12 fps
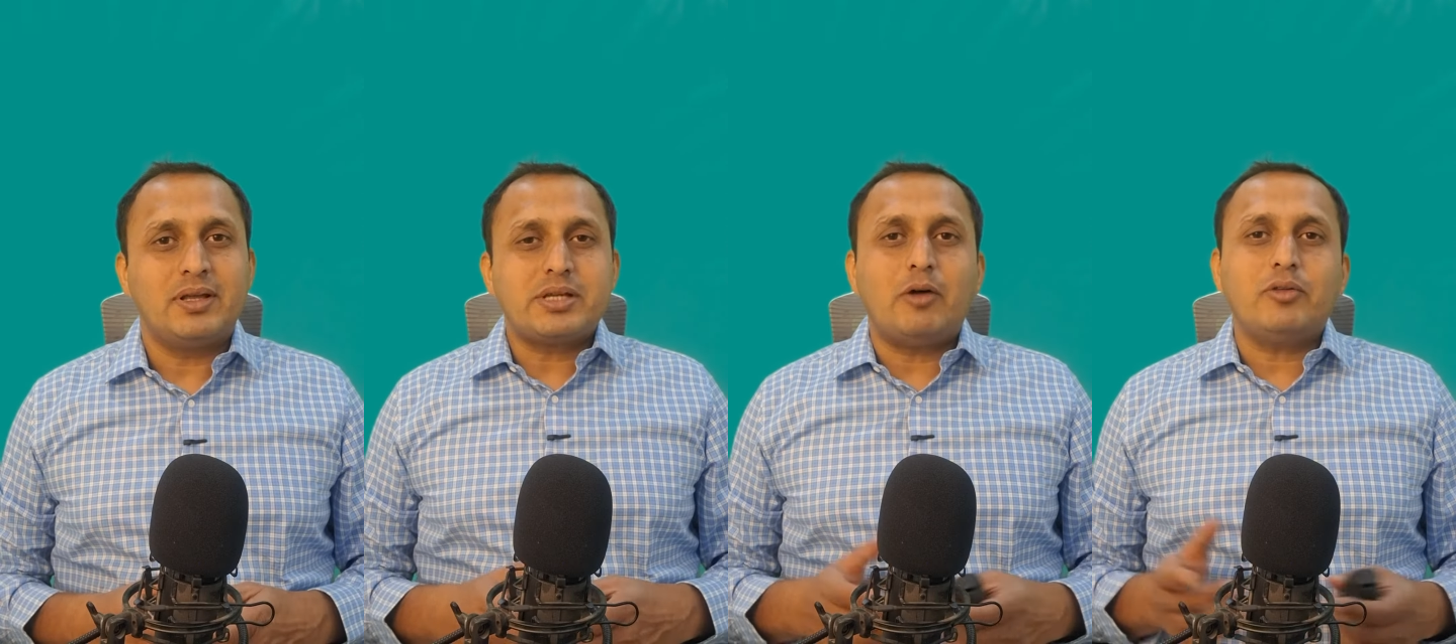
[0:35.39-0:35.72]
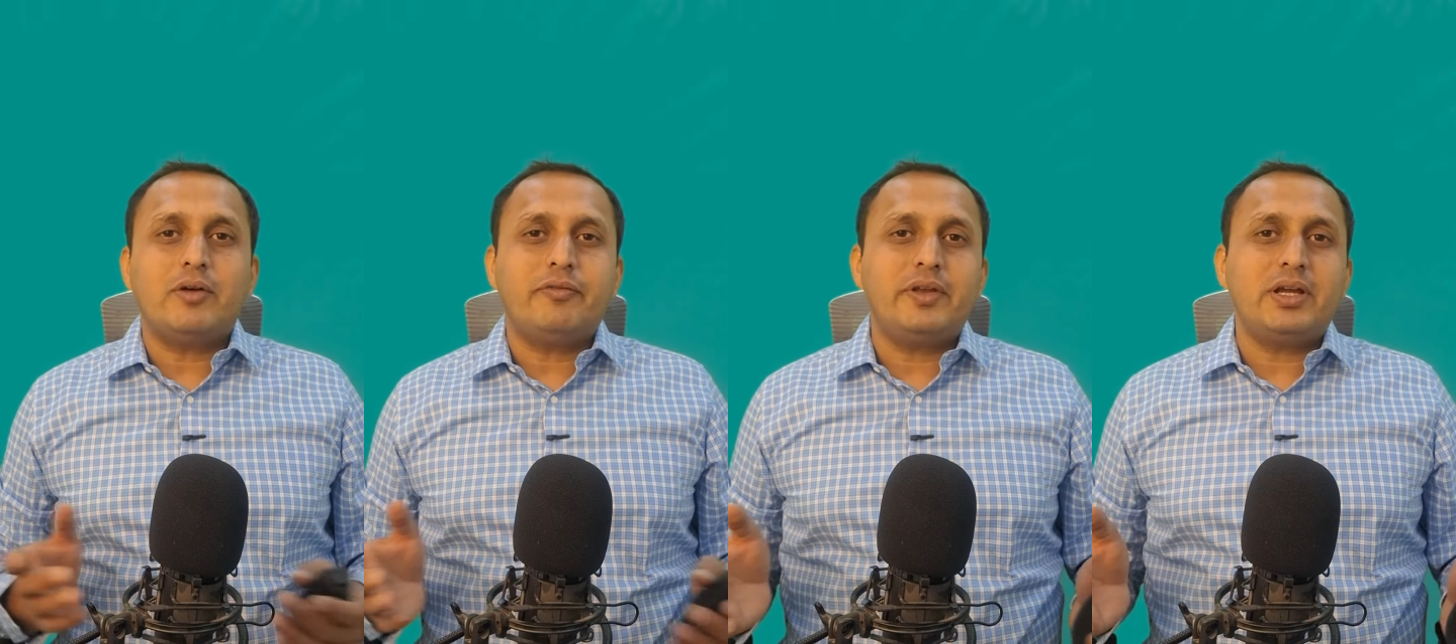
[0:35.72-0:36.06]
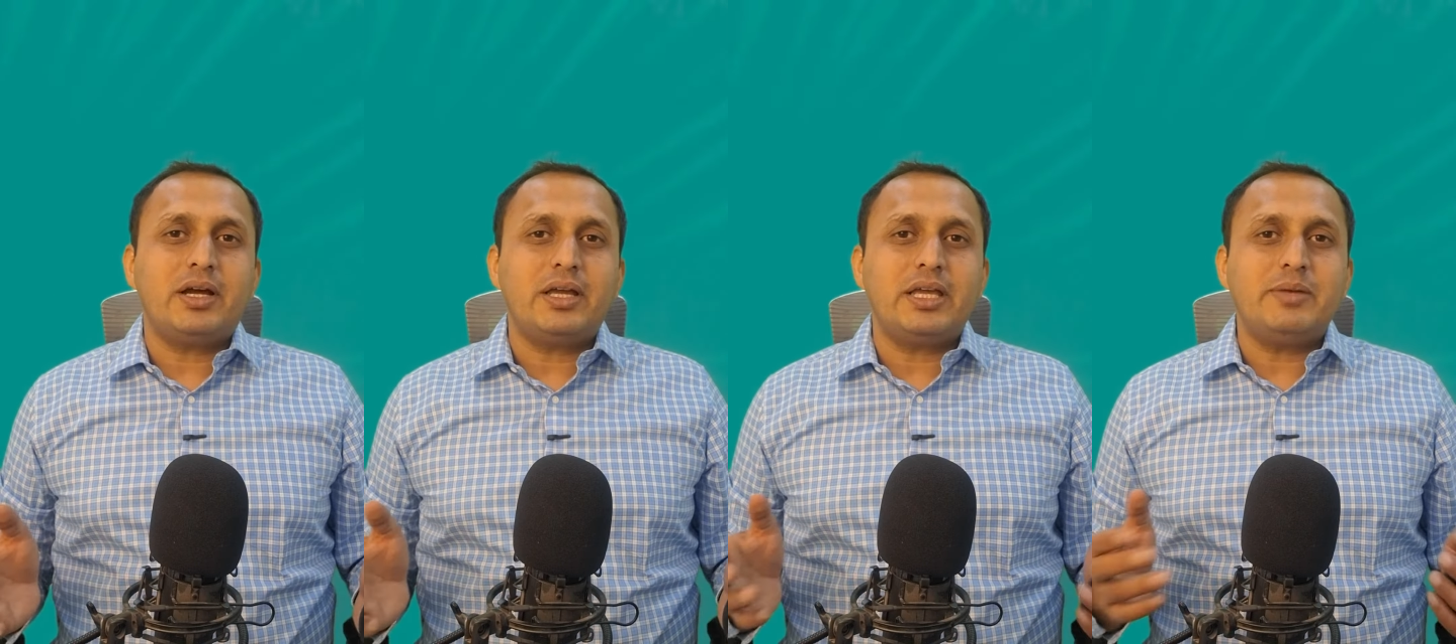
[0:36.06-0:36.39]
South
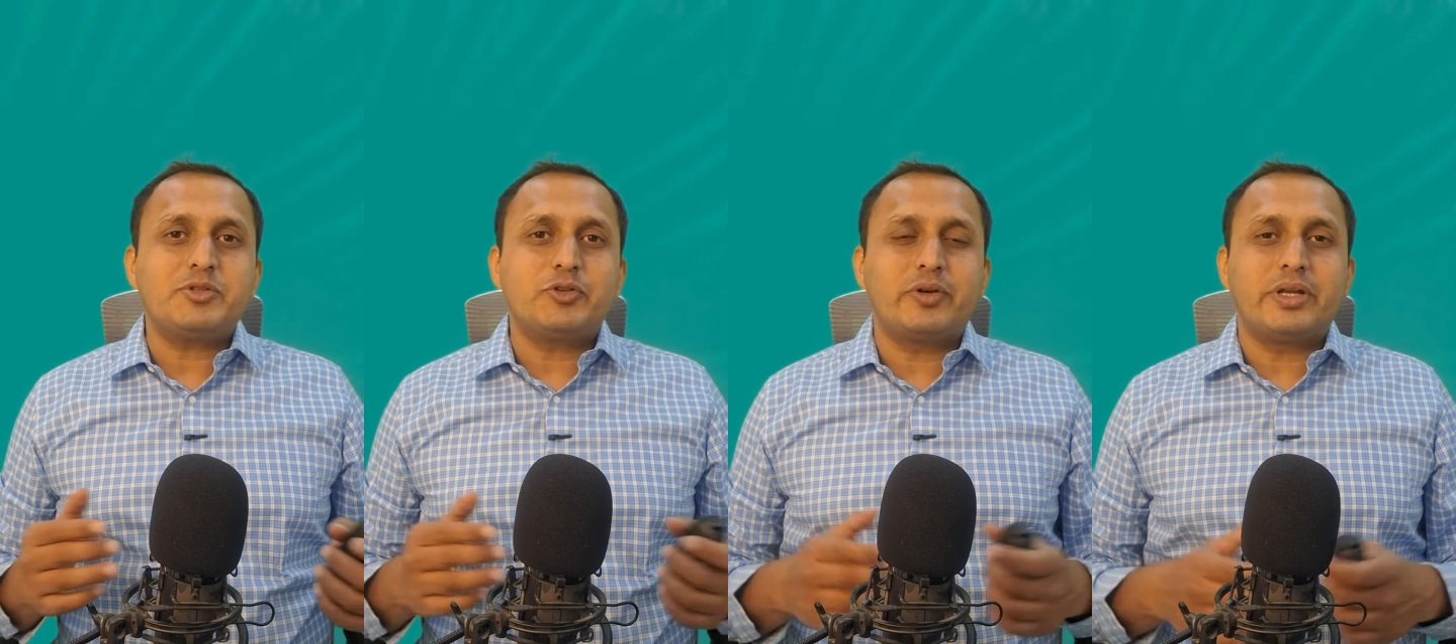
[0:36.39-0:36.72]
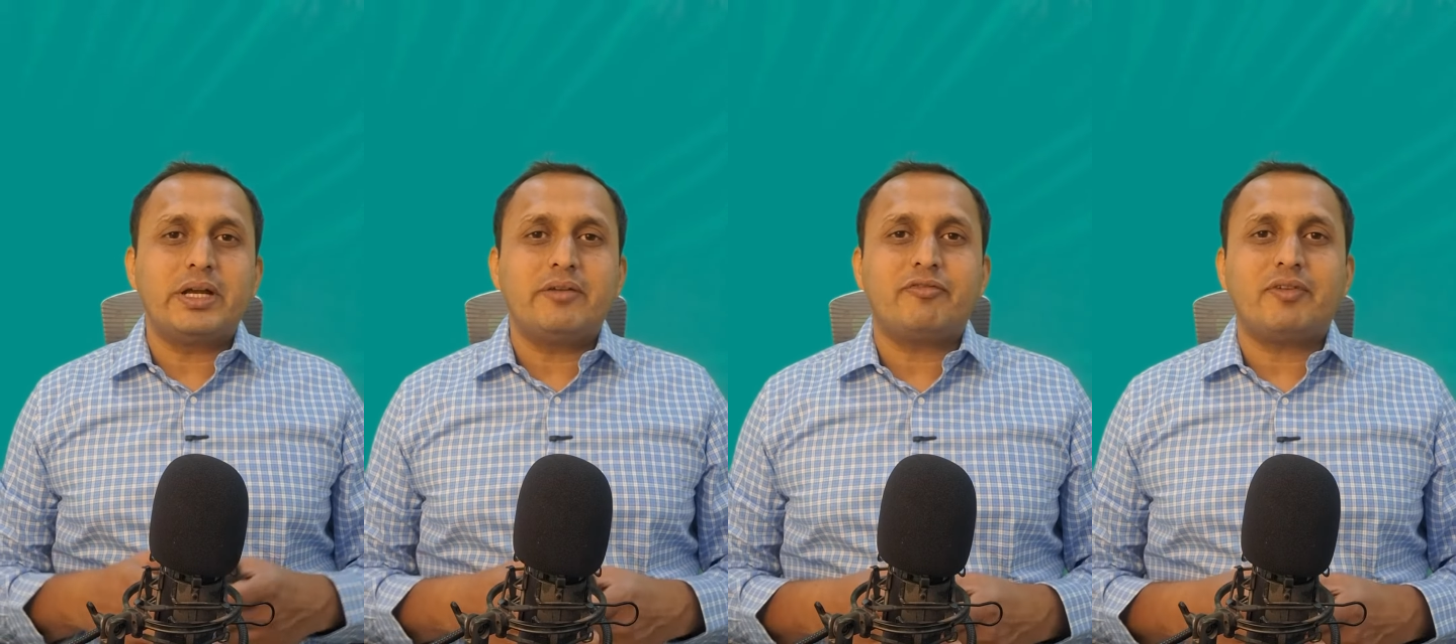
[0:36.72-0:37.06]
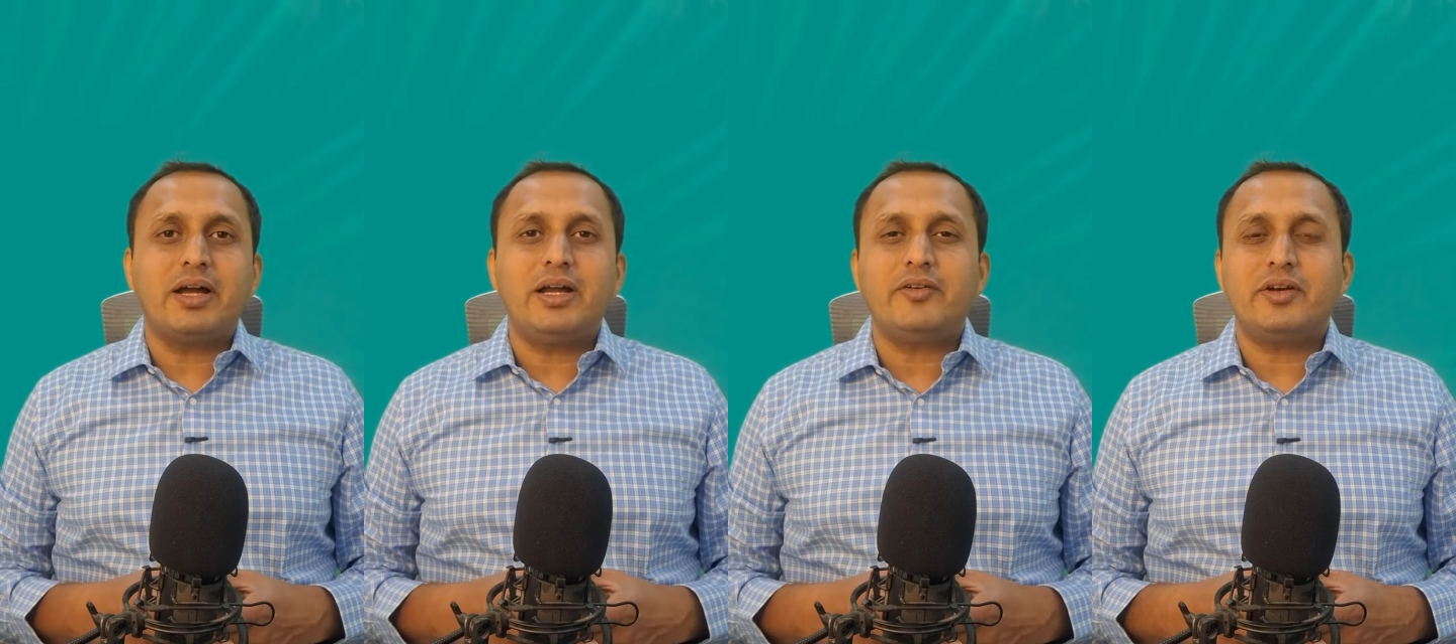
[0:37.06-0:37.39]
Africa aims to create
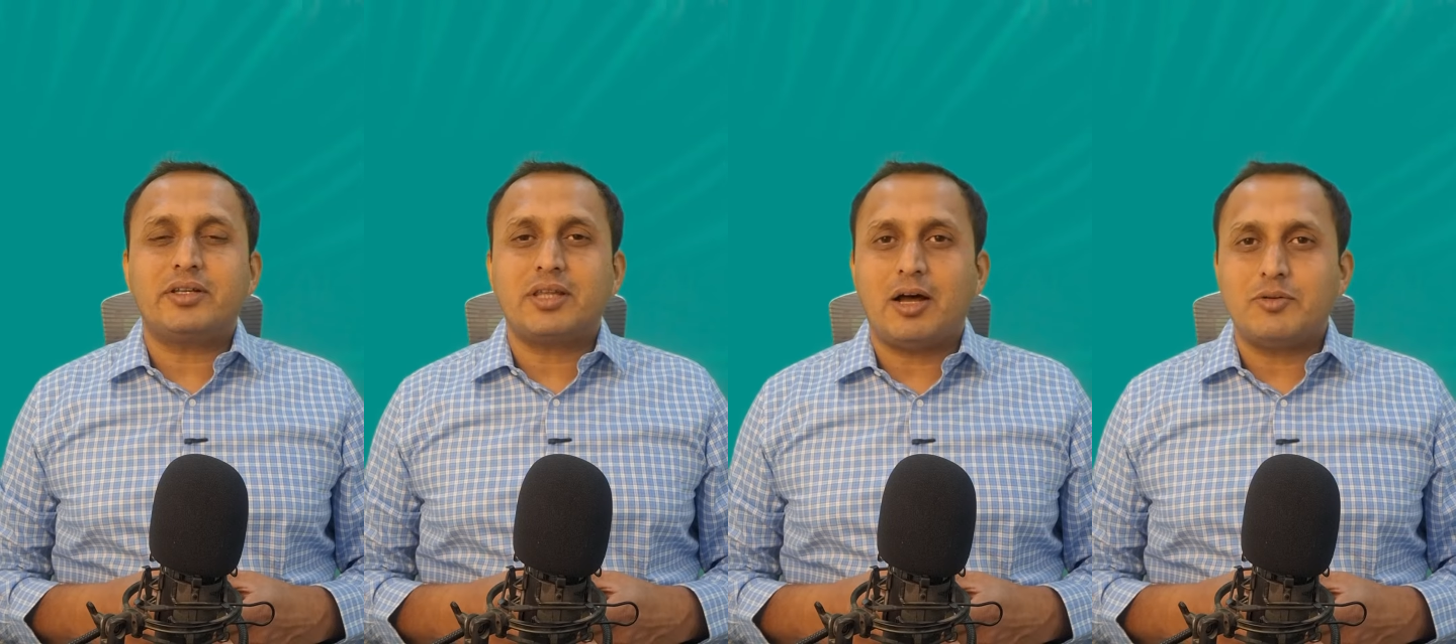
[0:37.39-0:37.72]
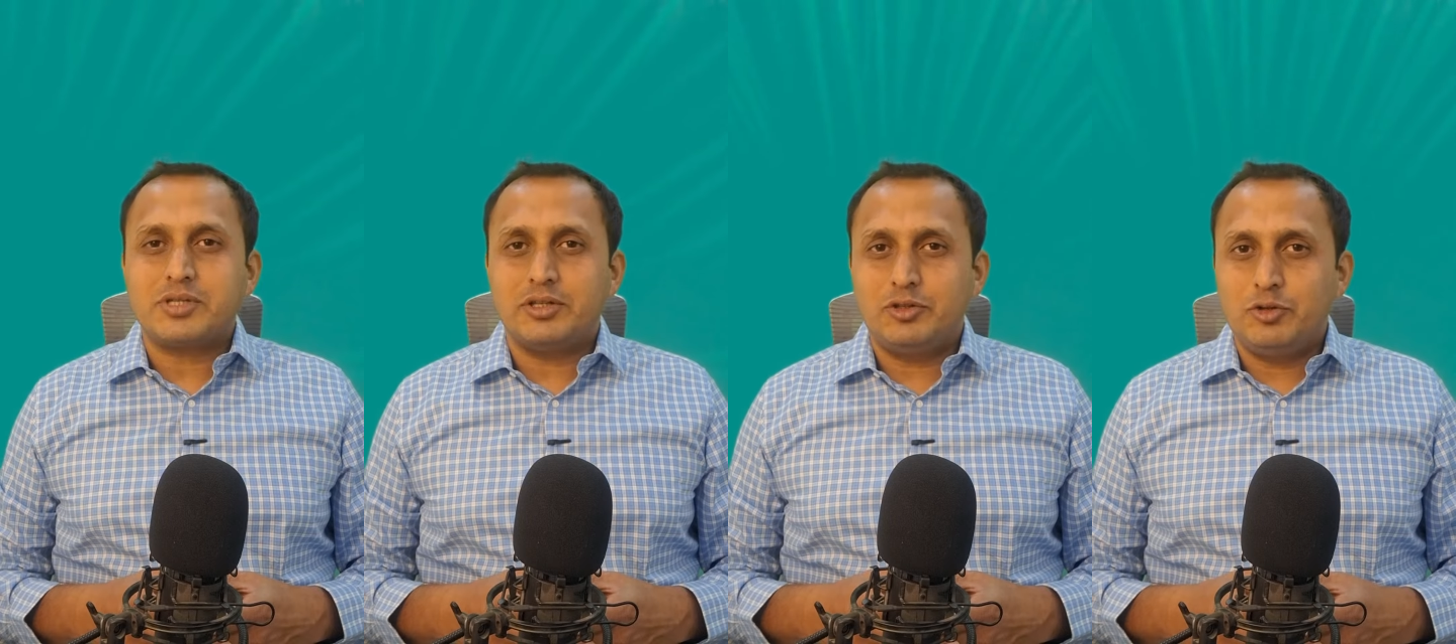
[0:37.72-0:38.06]
500,000